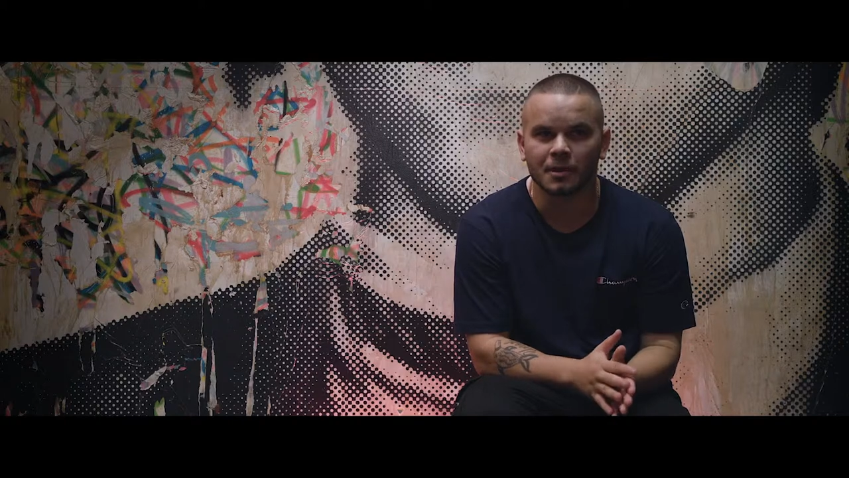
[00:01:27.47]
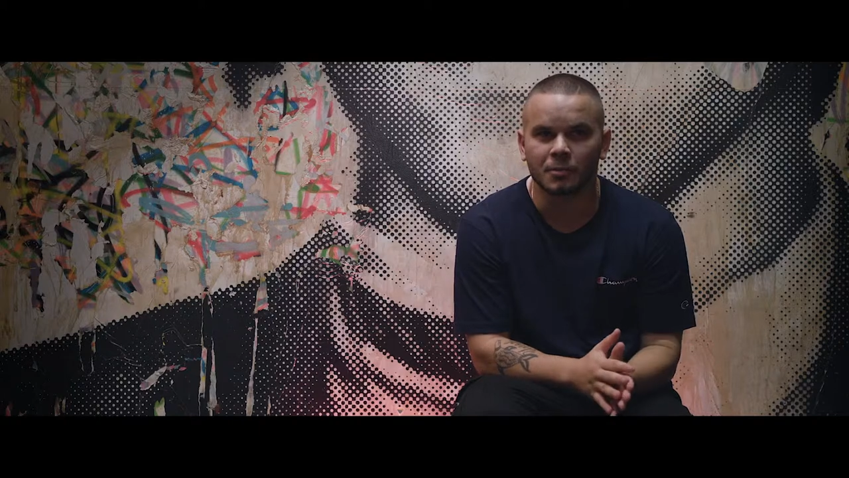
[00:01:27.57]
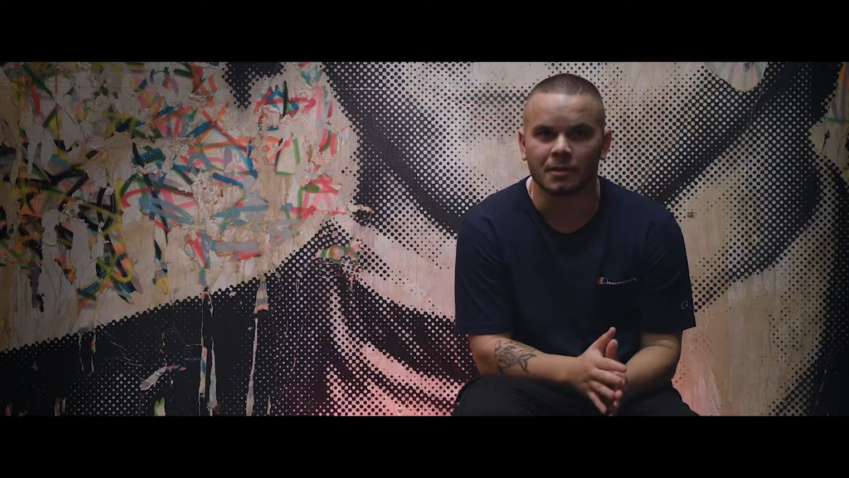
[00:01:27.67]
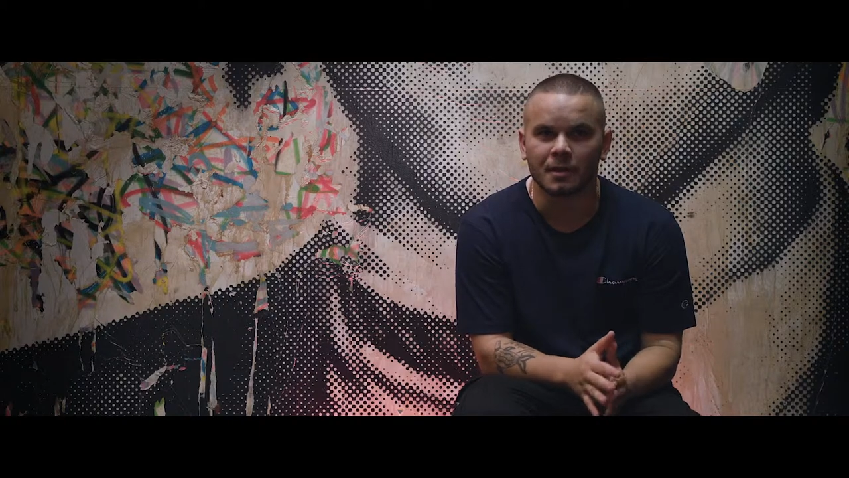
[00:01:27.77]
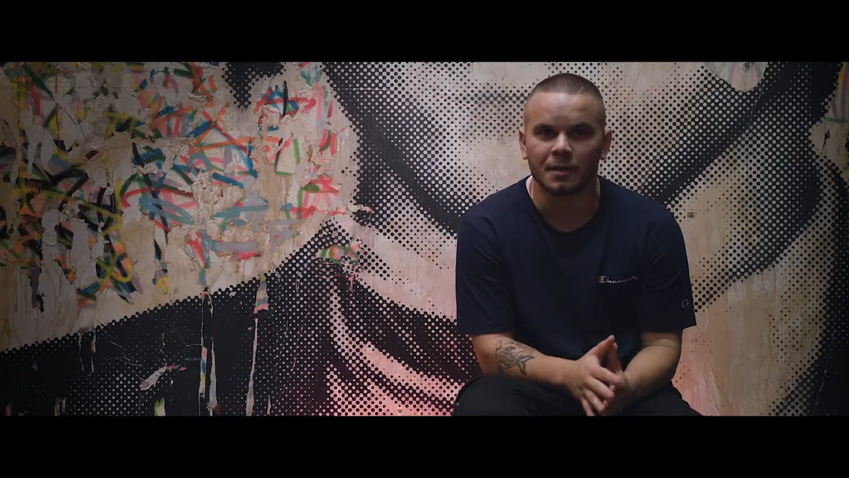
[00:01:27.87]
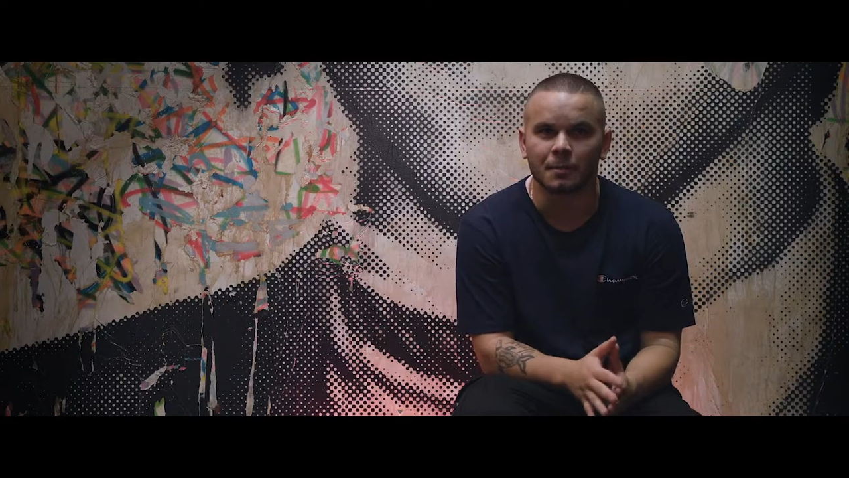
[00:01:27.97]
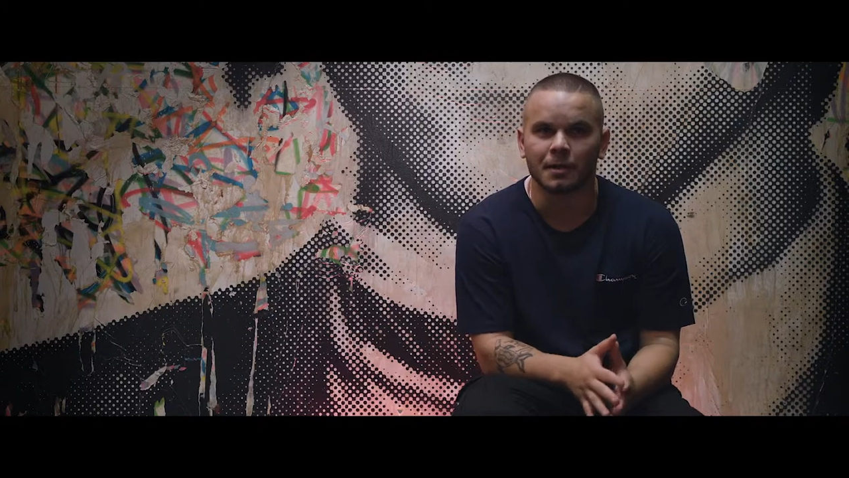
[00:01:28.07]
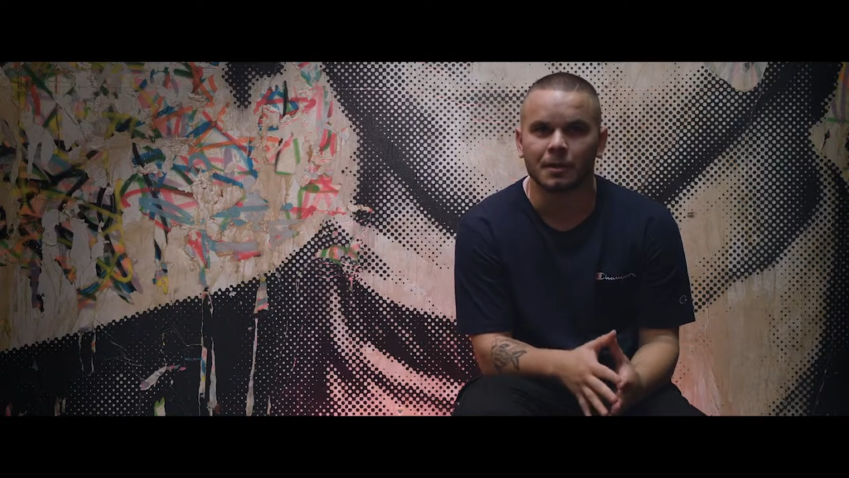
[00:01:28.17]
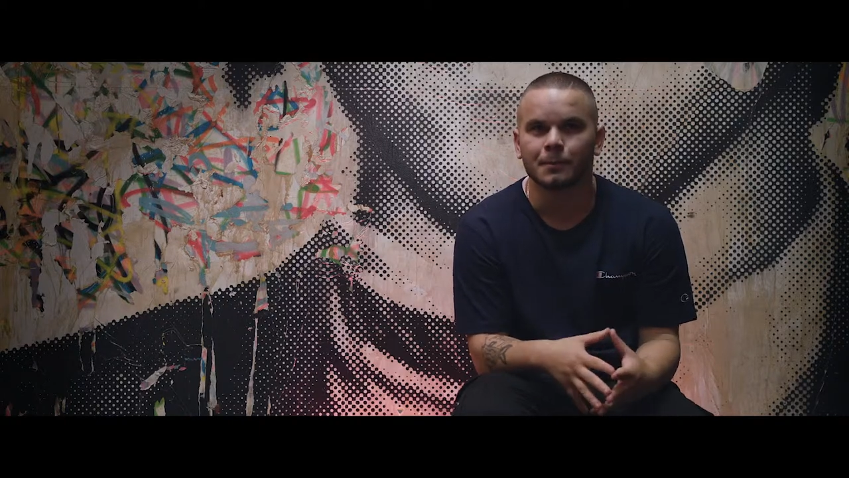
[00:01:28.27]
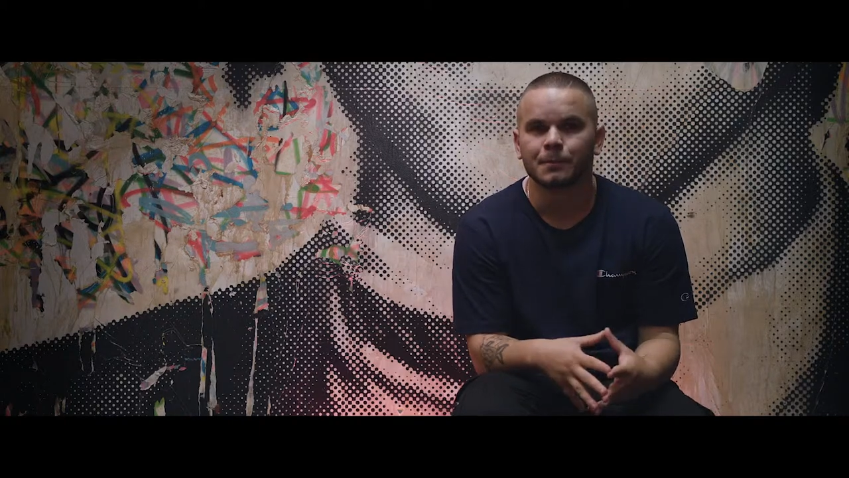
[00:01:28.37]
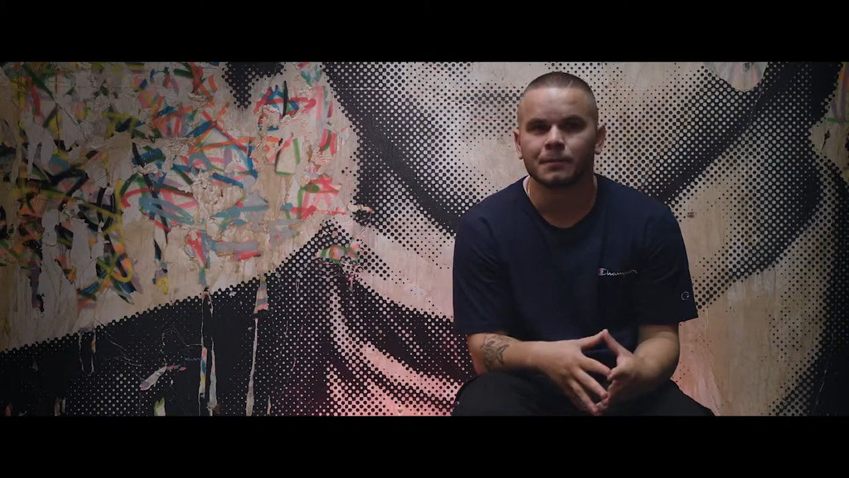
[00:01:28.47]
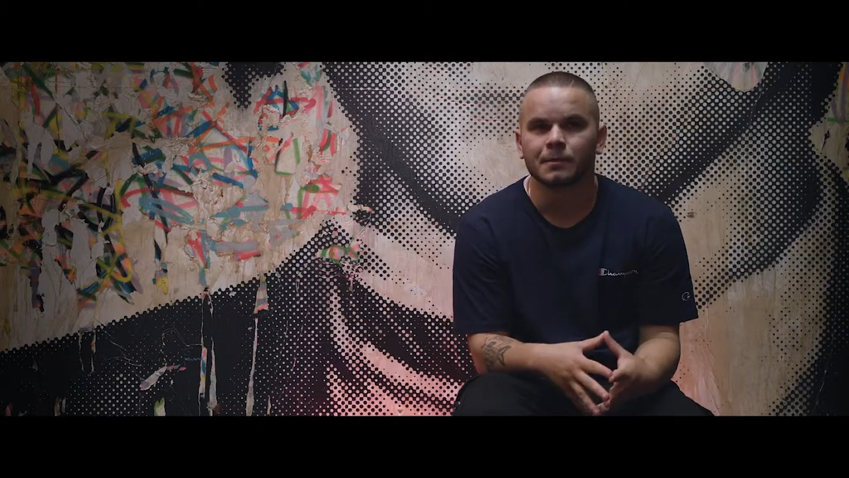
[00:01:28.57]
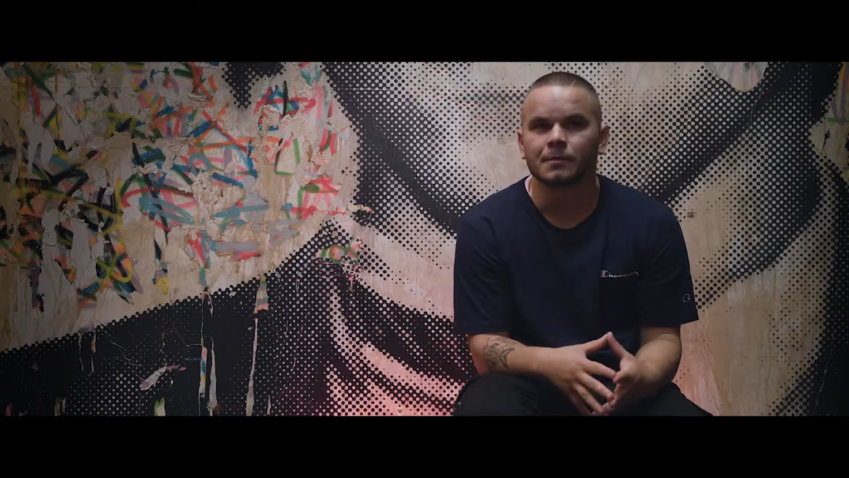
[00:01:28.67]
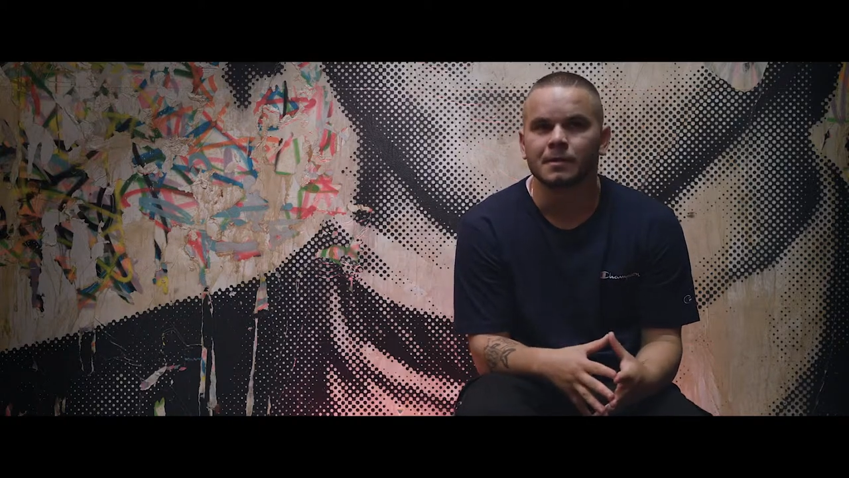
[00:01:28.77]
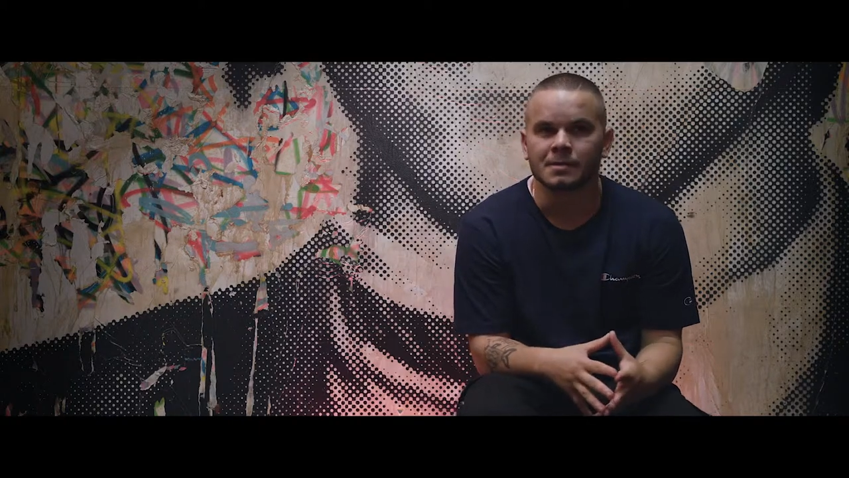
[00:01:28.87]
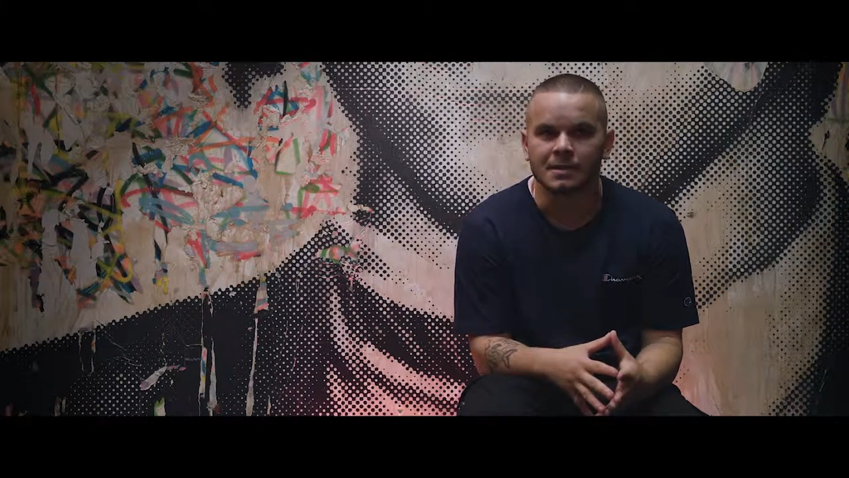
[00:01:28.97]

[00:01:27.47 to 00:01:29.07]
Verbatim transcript: like with the EP, is